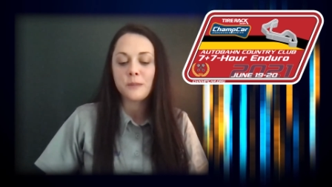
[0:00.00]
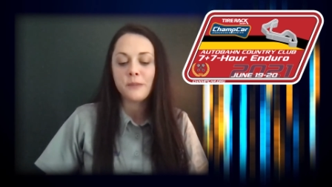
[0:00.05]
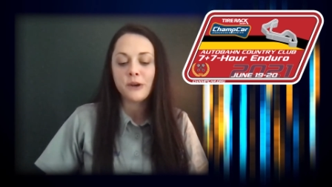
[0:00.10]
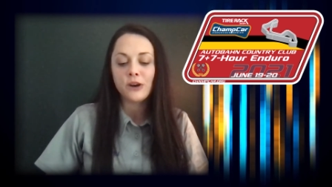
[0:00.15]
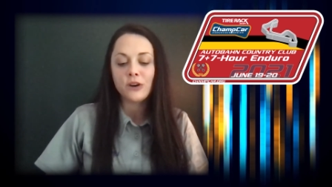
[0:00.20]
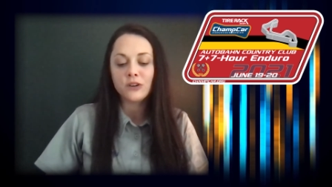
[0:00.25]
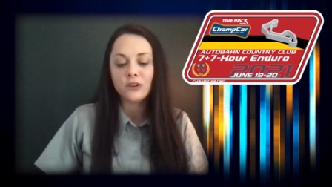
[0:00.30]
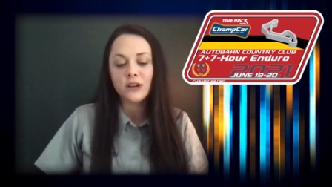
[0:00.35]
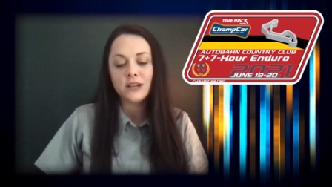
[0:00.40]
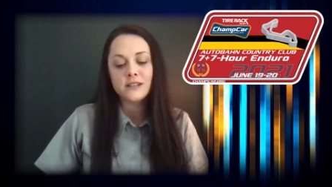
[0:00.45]

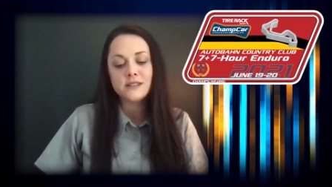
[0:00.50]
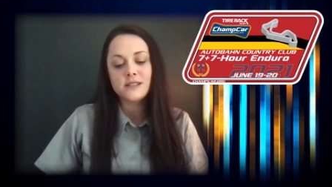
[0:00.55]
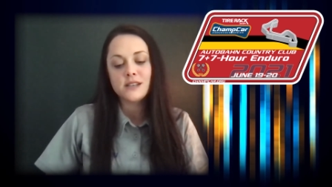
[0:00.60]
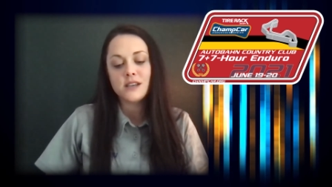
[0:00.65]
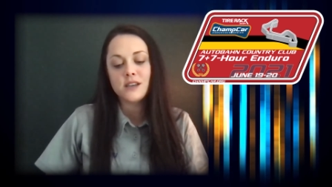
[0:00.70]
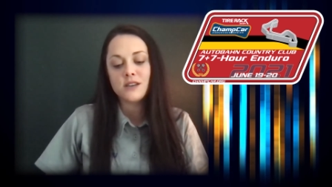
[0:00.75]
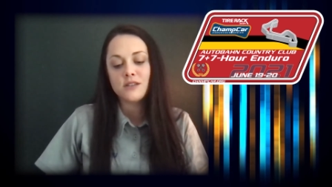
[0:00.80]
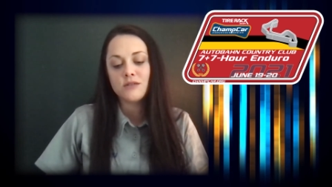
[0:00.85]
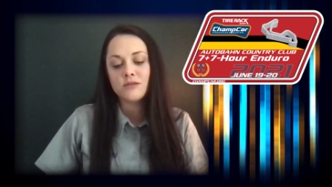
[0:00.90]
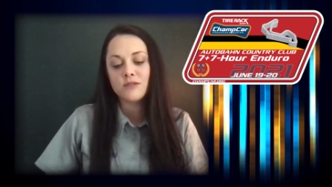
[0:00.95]
Bell
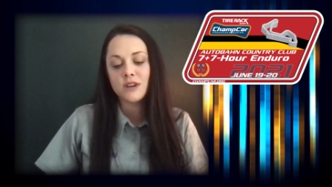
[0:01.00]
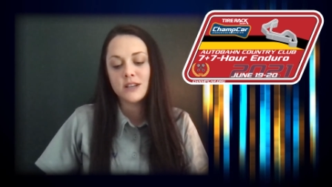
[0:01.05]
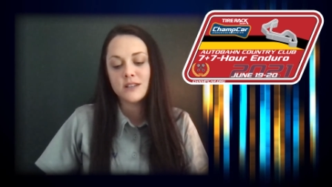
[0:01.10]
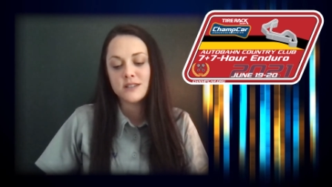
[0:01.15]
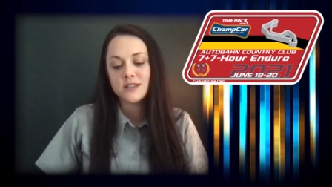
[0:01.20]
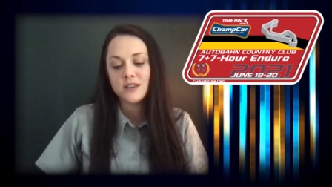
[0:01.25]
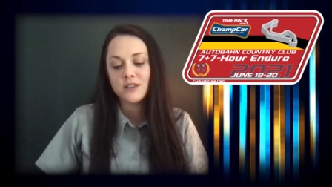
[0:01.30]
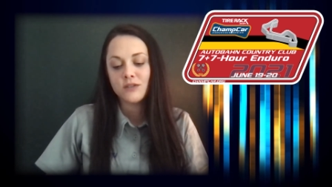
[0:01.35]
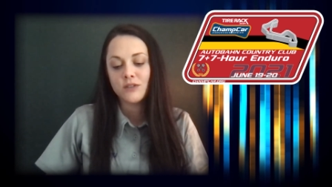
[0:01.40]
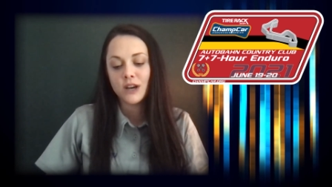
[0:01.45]
Racing,
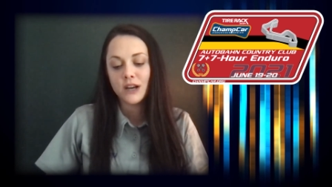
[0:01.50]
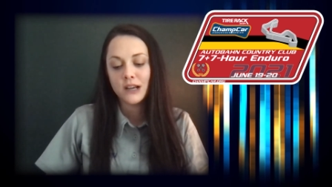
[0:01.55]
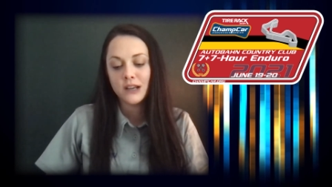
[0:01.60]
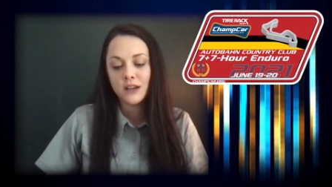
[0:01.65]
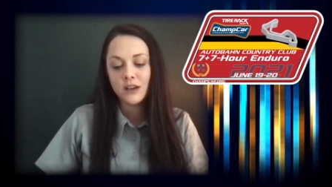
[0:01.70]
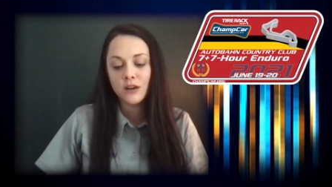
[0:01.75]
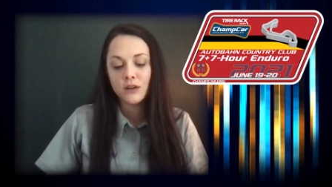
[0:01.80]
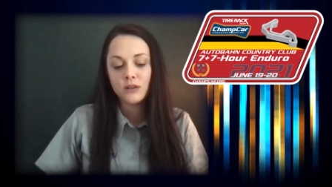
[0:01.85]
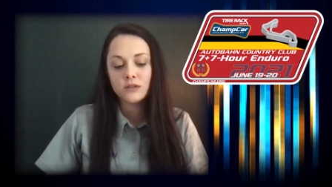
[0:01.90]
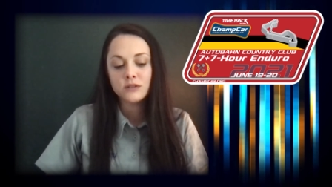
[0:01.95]
Racing
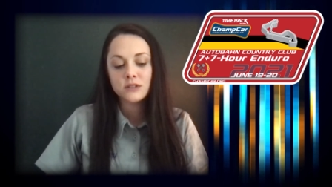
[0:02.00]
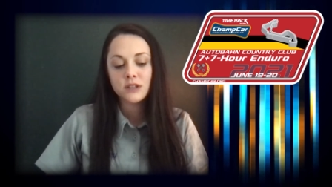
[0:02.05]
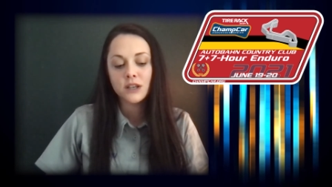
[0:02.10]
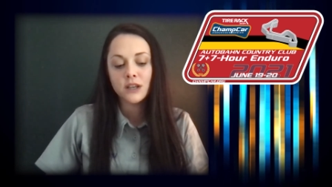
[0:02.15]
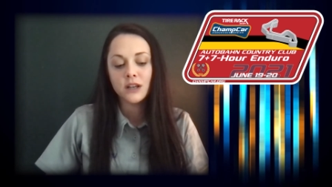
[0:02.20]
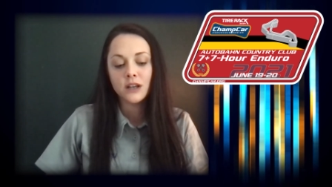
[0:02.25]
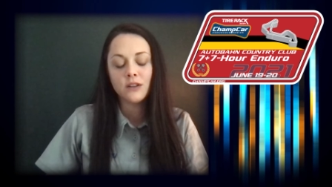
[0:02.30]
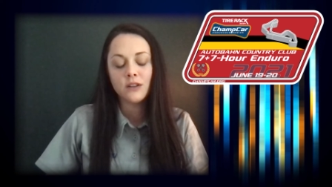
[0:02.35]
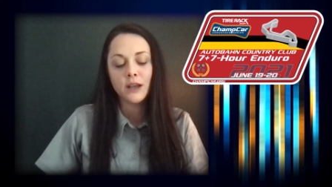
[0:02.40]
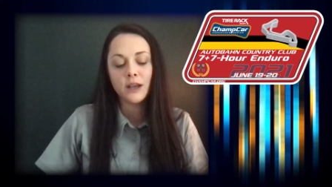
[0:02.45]
Radios,
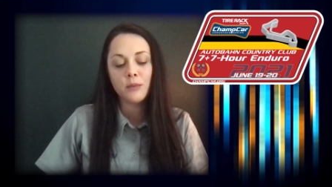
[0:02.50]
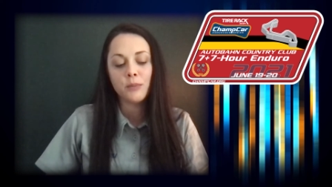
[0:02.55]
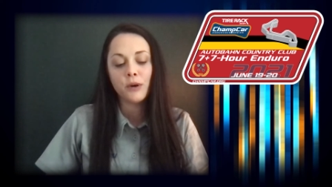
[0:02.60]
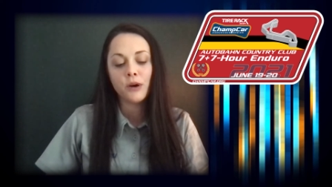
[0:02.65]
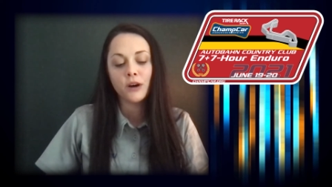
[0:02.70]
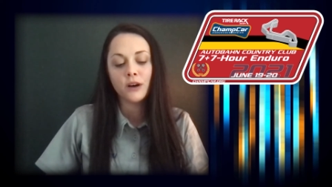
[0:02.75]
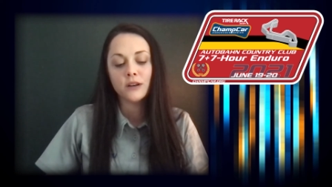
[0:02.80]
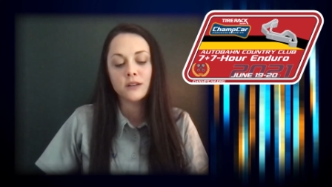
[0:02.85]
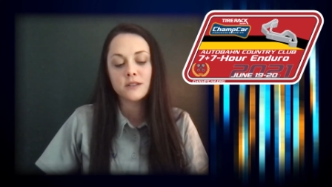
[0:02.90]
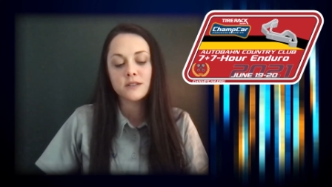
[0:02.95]
NLA
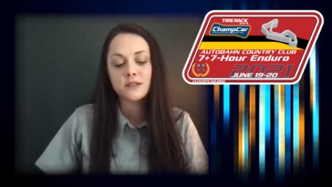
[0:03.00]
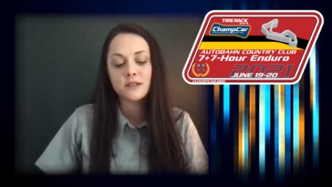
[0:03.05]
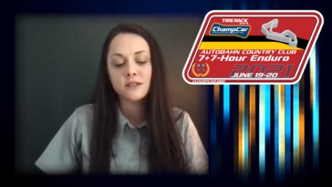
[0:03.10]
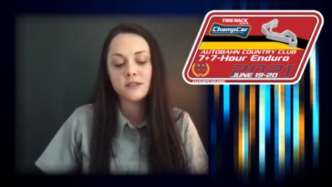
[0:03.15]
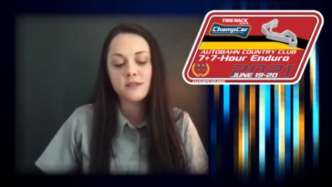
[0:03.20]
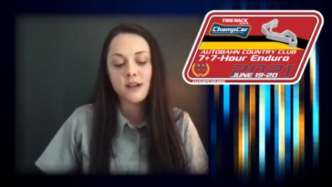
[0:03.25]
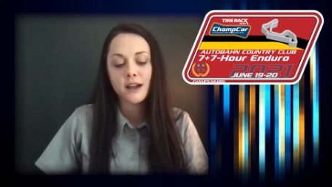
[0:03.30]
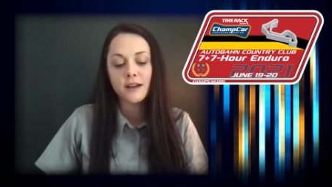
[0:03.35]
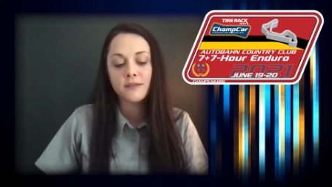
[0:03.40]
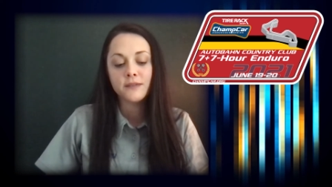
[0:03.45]
Parts,
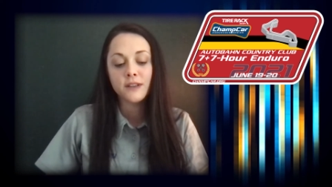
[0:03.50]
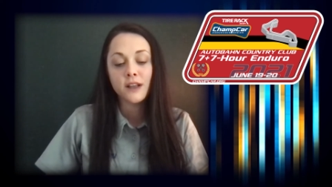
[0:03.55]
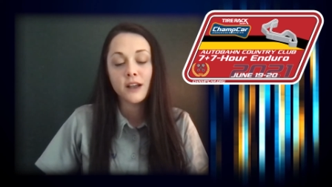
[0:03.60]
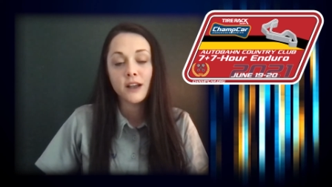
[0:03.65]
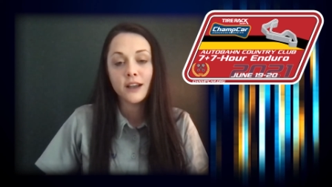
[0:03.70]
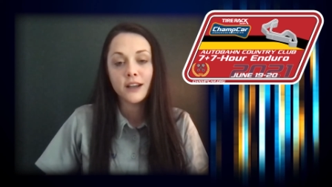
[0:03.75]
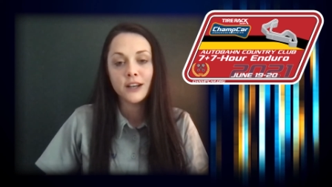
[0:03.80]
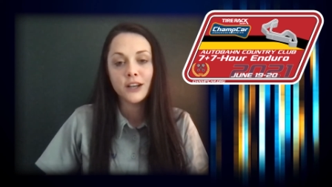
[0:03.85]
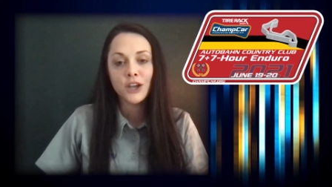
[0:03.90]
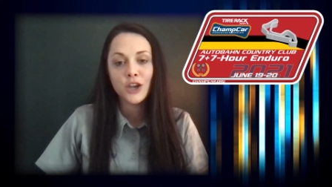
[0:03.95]

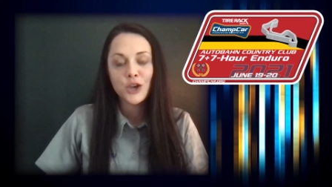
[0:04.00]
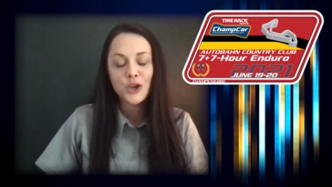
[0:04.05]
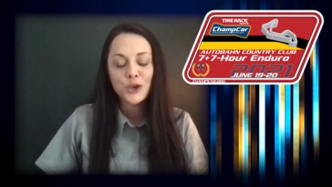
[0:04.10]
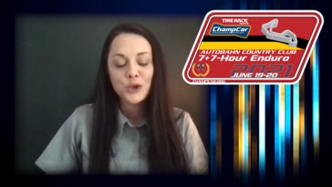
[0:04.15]
Lifeline,